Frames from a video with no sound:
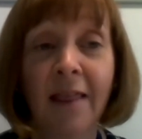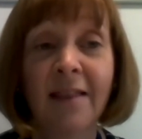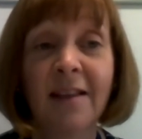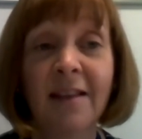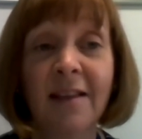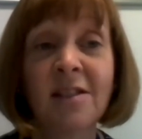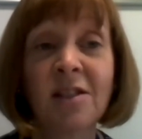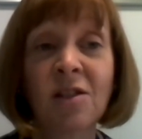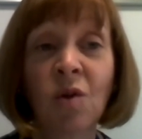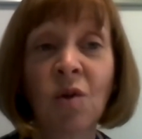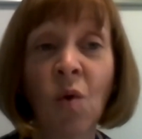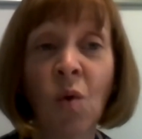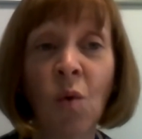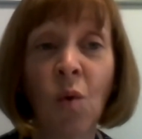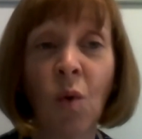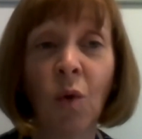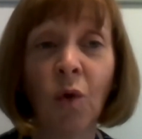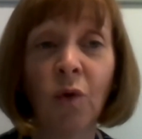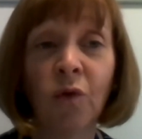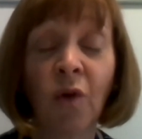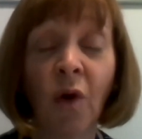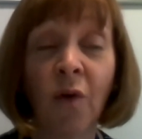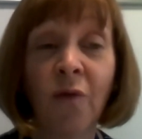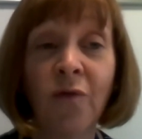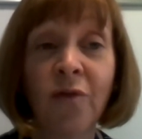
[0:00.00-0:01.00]
the
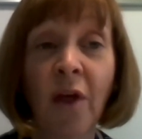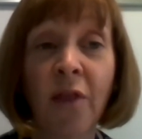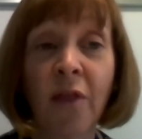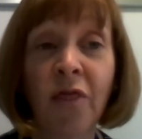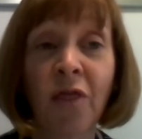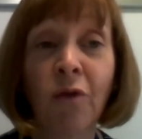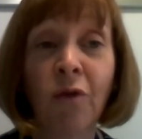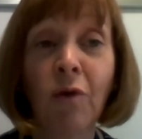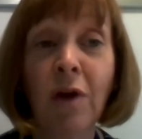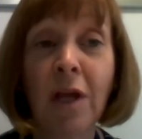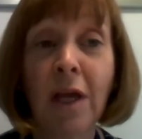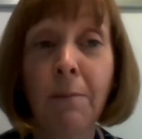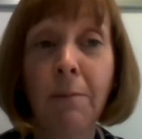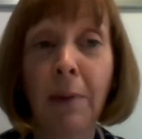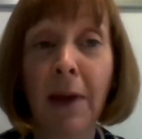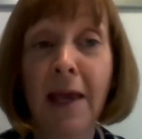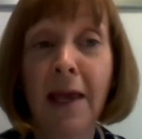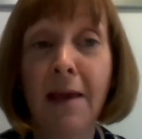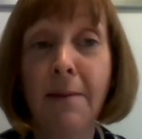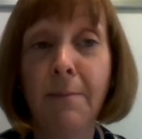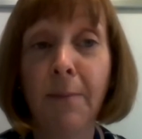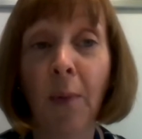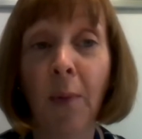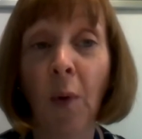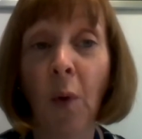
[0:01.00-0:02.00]
scores of the 3
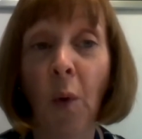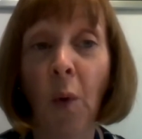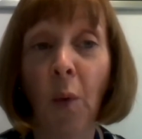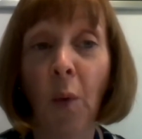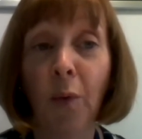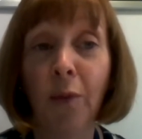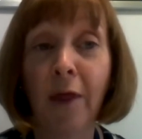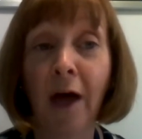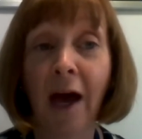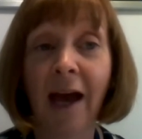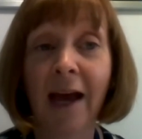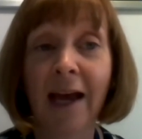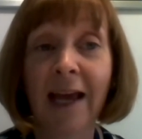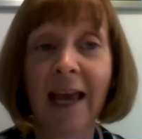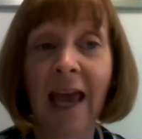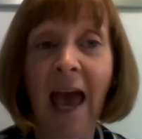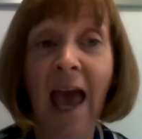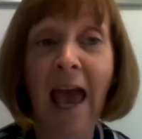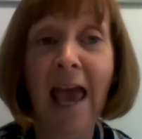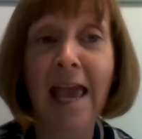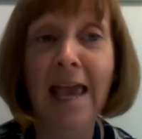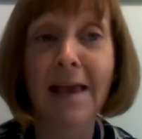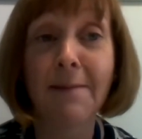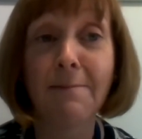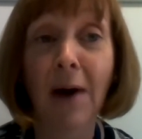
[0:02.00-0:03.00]
people that
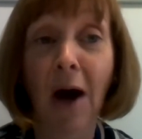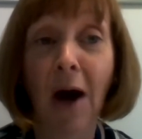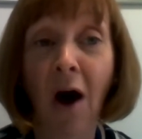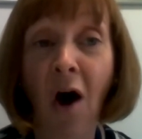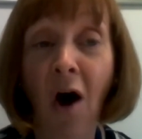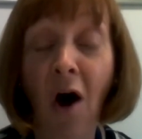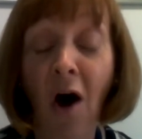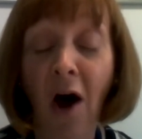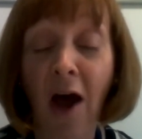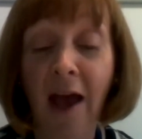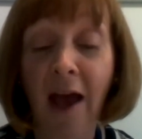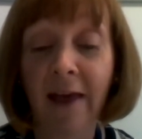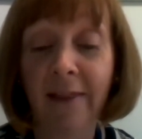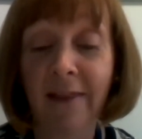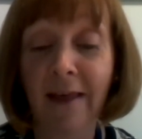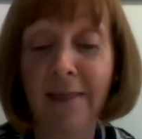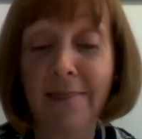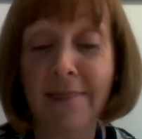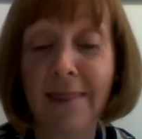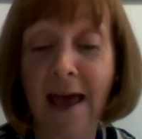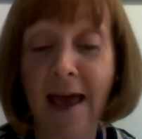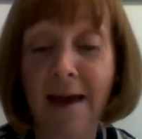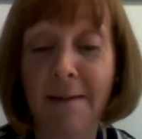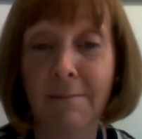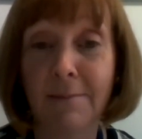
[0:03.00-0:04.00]
came higher than
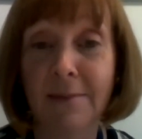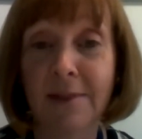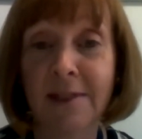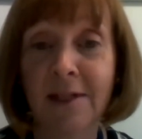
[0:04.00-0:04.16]
them?